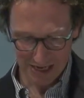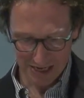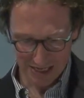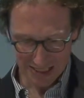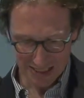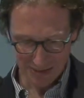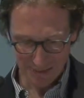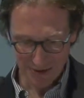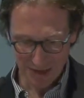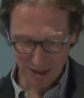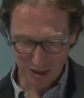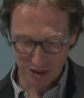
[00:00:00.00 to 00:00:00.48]

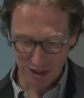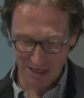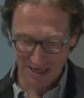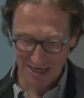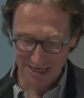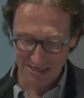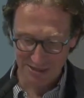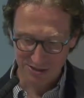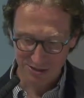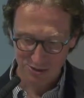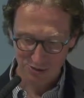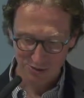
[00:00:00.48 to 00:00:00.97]

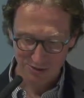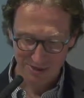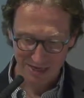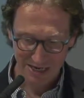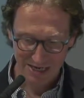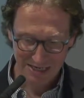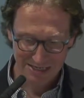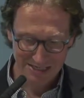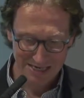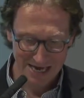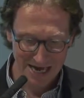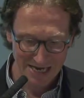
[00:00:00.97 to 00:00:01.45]
especially in
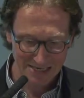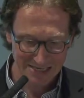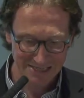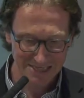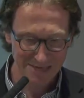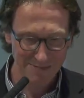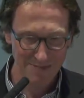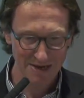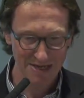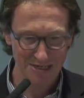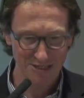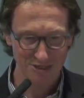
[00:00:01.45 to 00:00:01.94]
today's
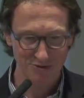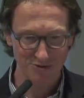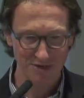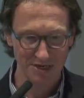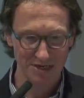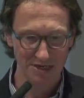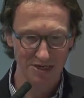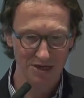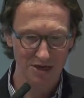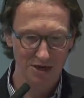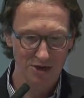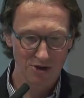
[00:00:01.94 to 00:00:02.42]

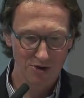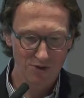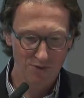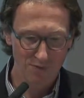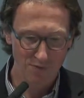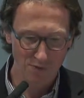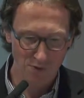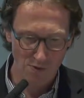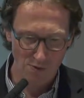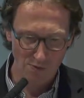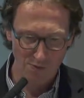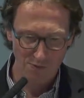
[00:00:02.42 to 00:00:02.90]
asymmetric
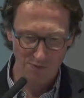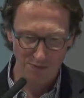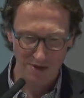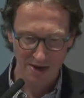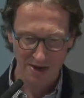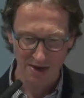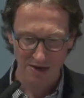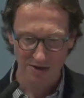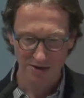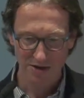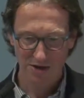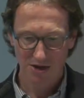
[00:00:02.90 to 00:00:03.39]

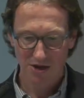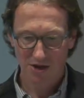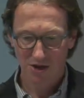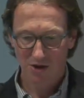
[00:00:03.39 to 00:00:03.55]
warfare,